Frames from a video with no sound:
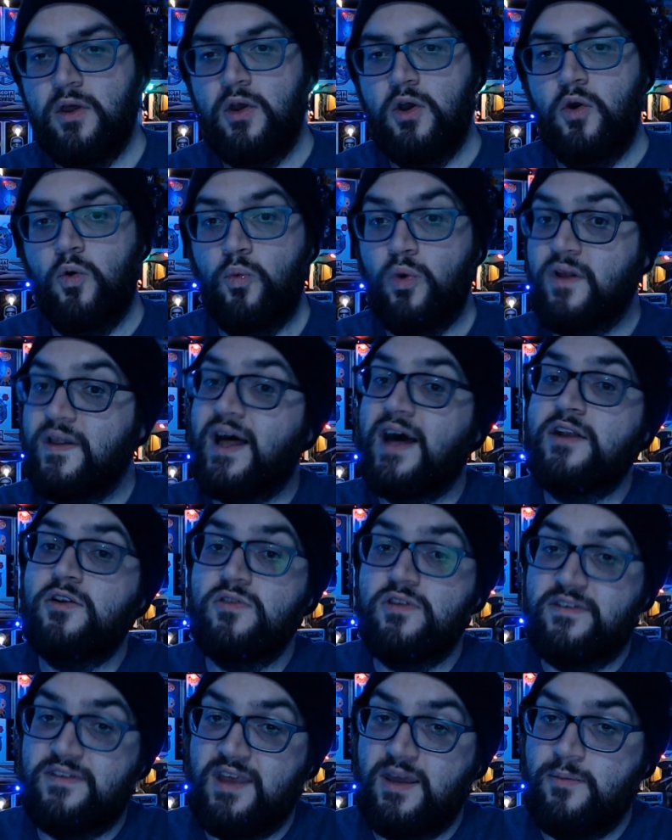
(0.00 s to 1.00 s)
Will I do
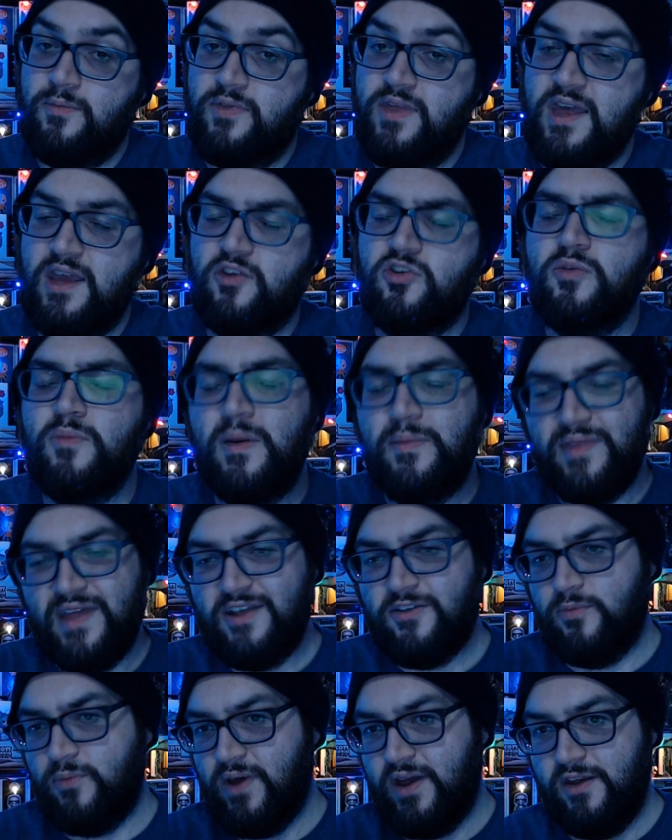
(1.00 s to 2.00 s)
the same thing? So maybe
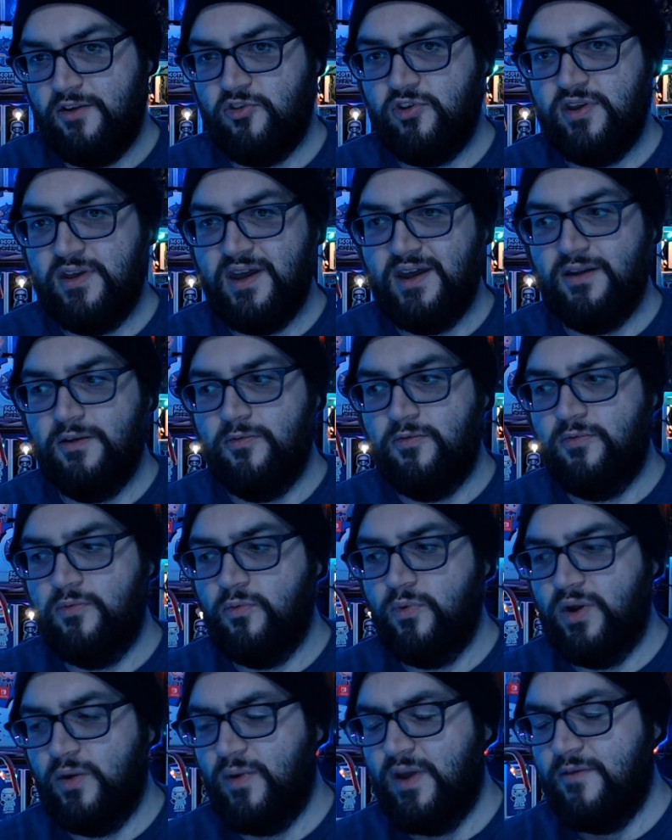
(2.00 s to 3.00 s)
that's why she kind of
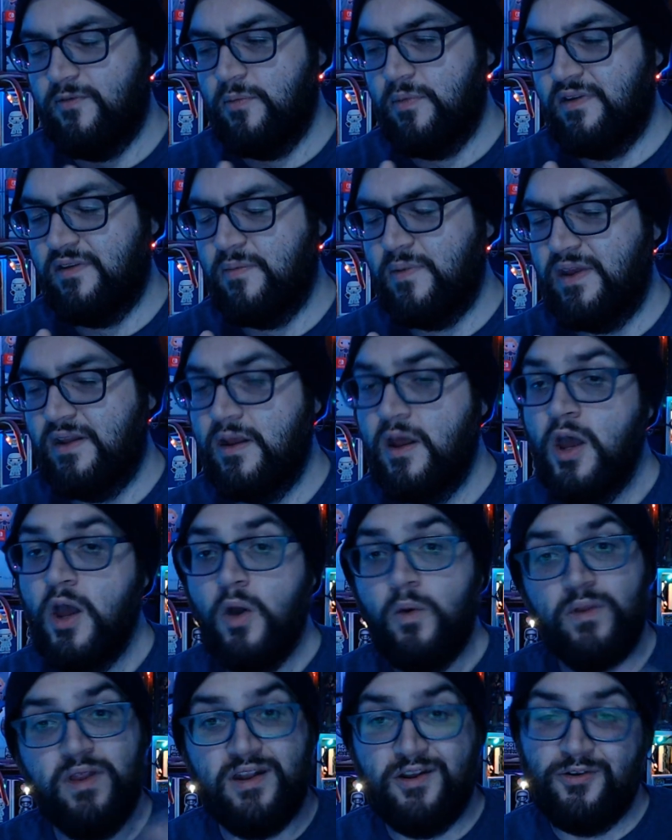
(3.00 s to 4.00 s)
went away from the scene.
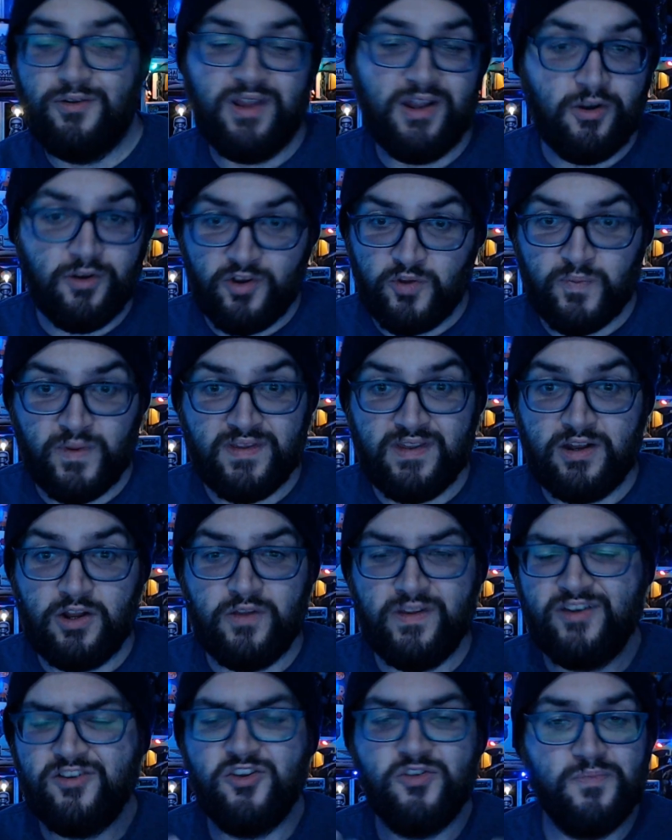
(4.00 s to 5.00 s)
They don't they don't explain that all.
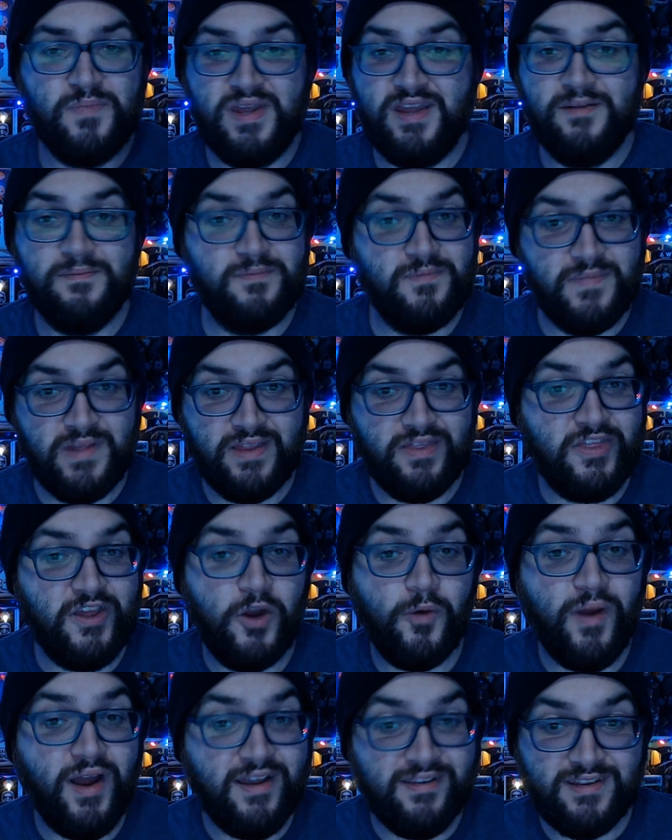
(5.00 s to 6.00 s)
That's just me
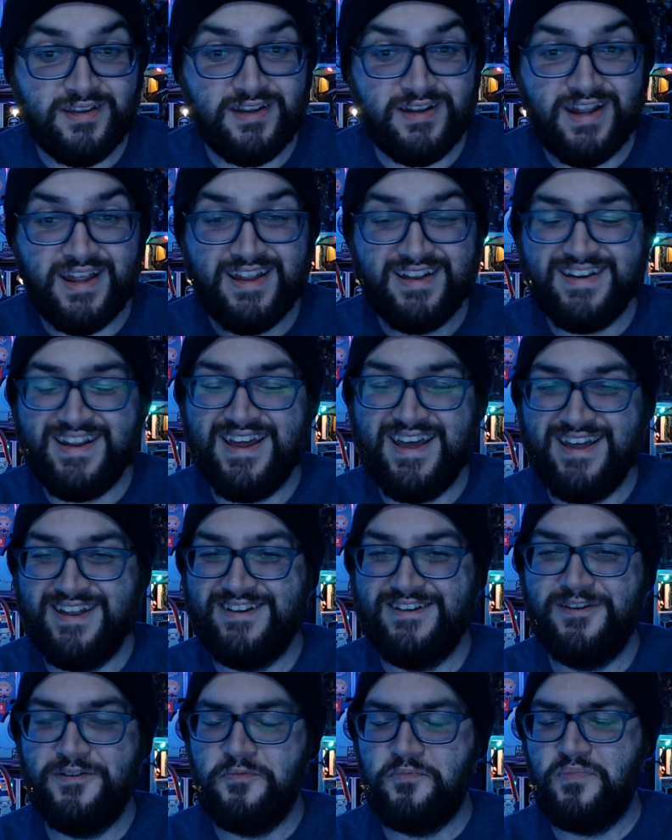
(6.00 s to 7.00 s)
theorizing and
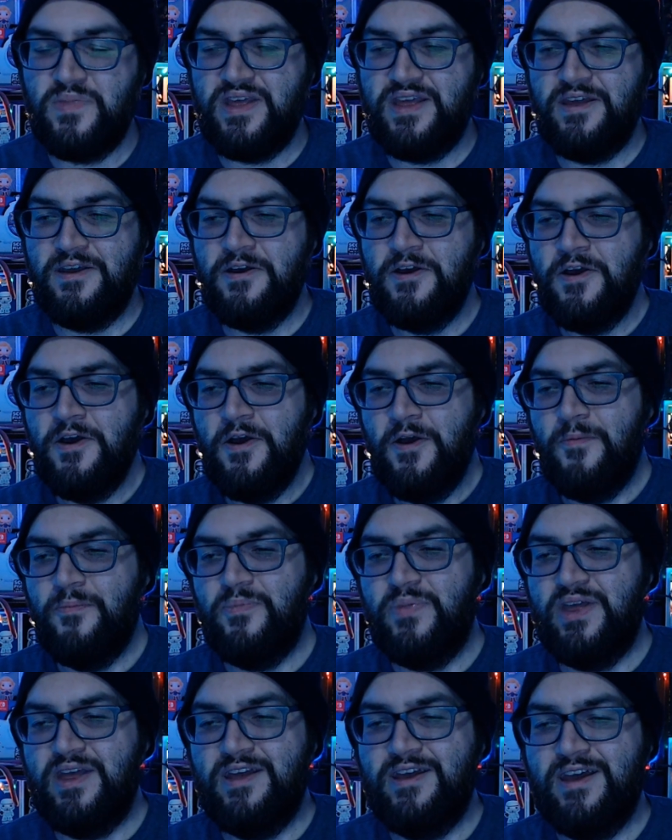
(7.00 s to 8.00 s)
and, being
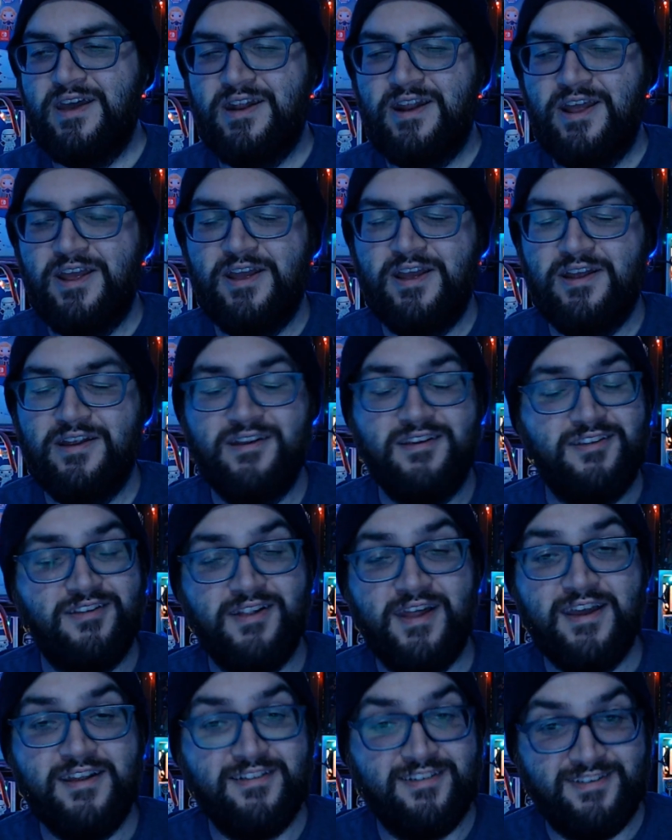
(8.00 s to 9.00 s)
being in a, a
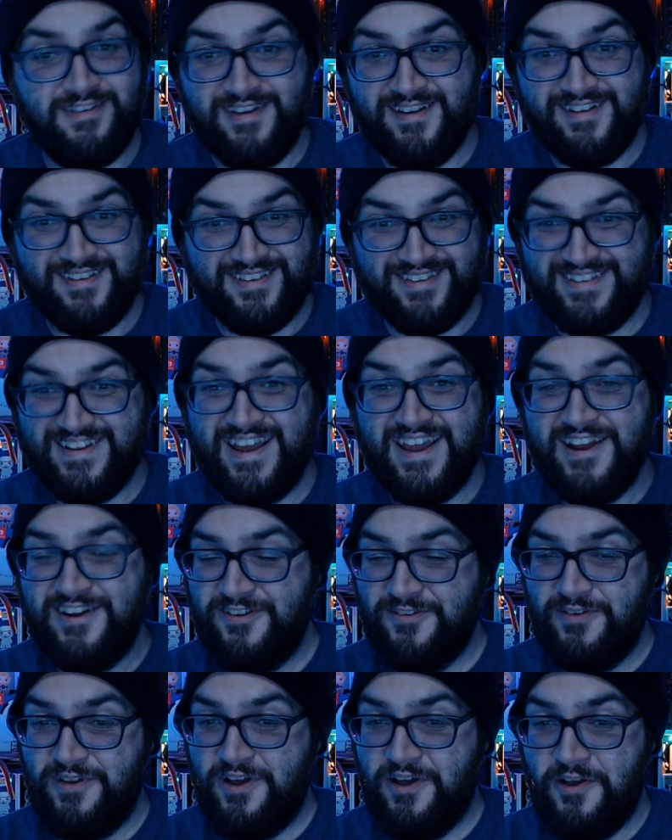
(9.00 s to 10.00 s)
slight sick state,
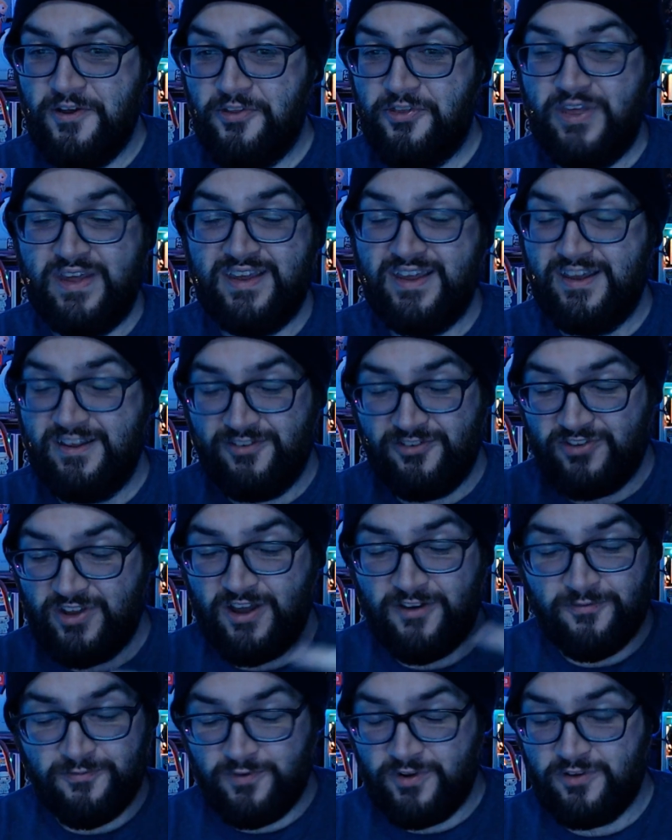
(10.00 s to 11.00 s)
uh, thinking
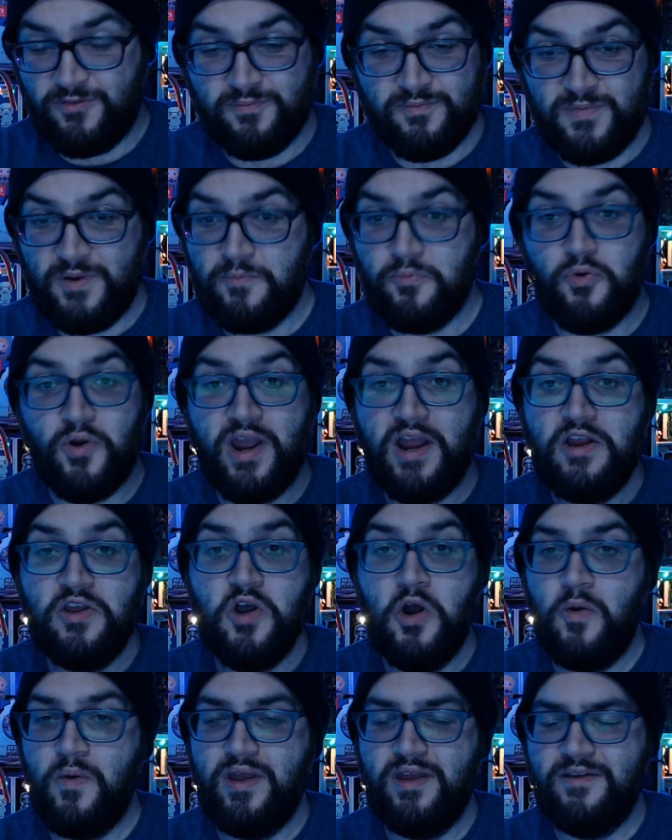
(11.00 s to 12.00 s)
stuff, just my brain
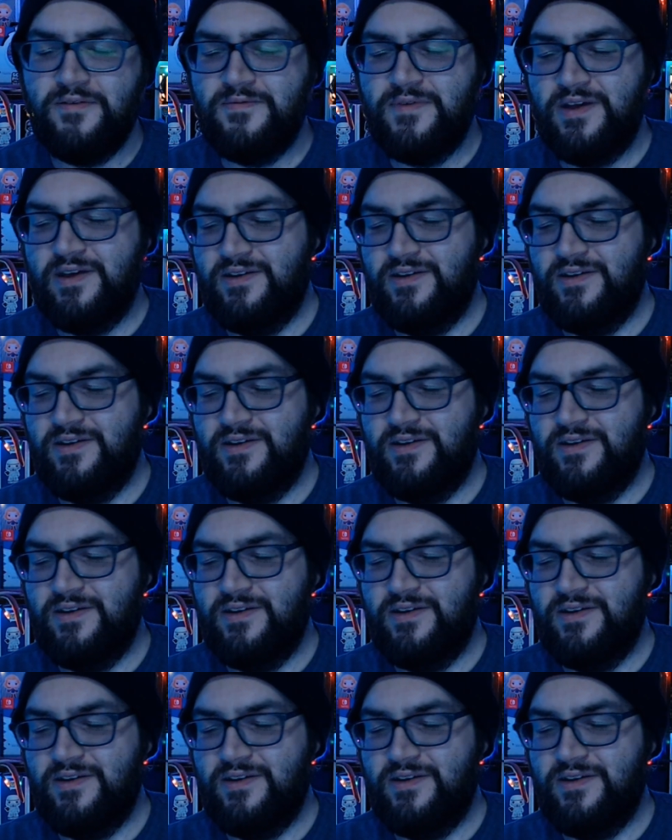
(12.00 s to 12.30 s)
going, uh,